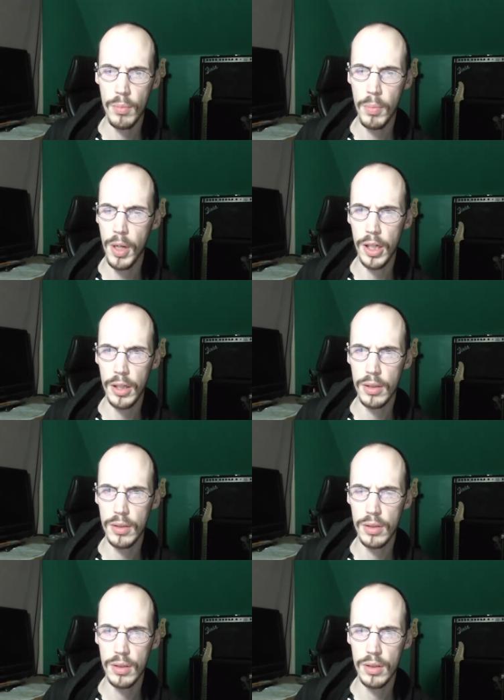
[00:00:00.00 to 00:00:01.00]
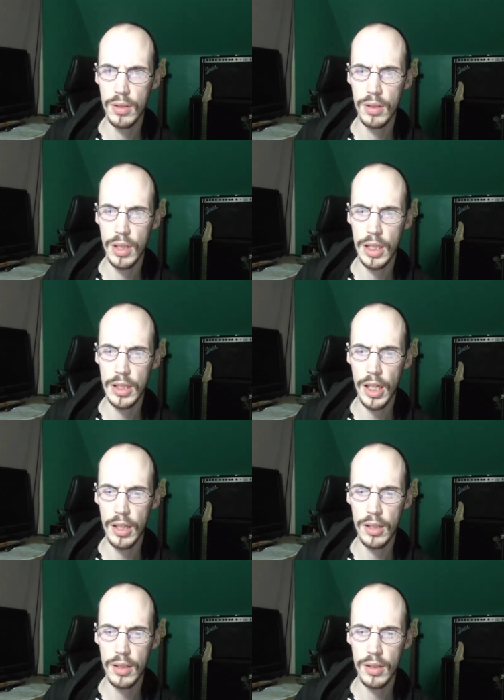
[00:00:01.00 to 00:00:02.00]
money. He's like
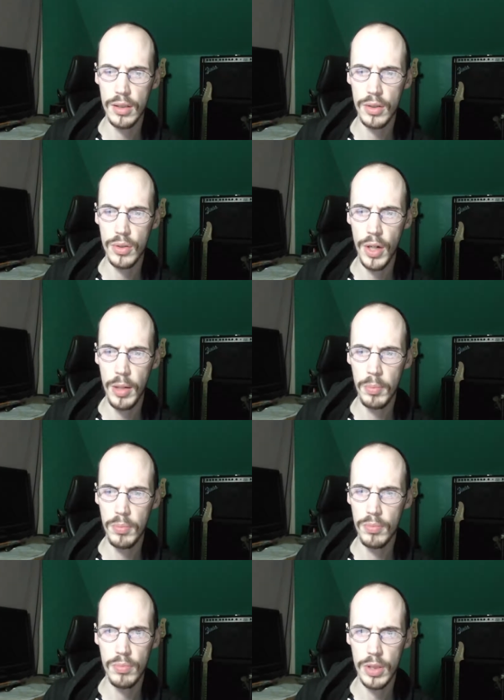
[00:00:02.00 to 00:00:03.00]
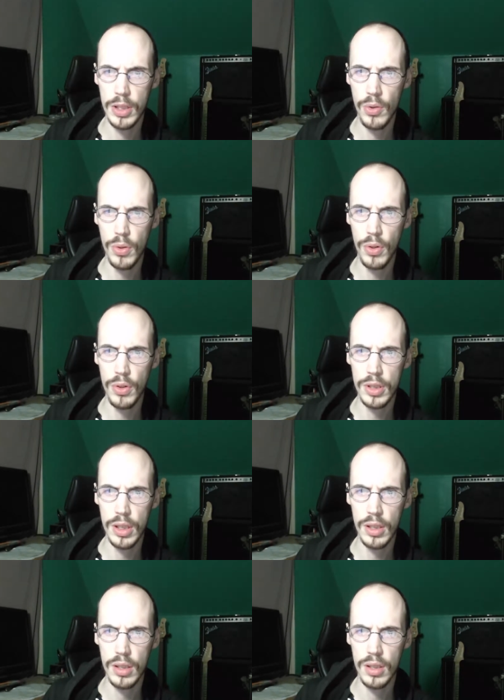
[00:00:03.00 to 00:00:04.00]
creating his own currency.